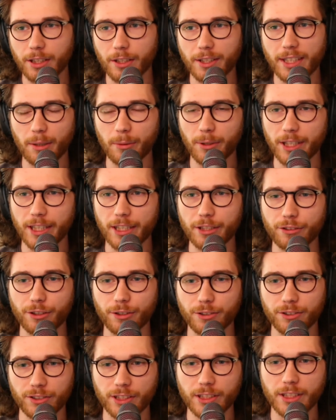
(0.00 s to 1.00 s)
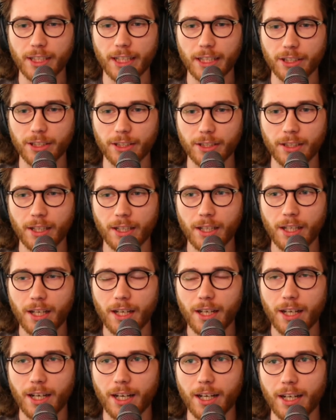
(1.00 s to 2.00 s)
network intrusion detection,
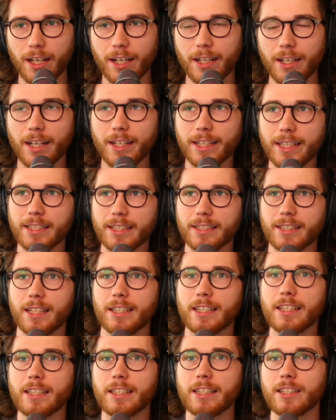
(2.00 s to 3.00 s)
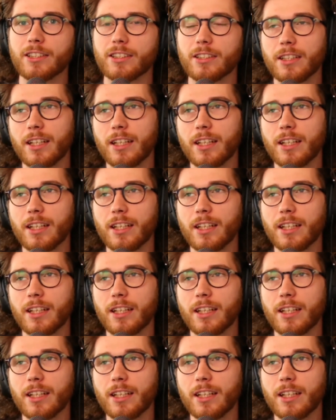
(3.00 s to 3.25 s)
and he said there's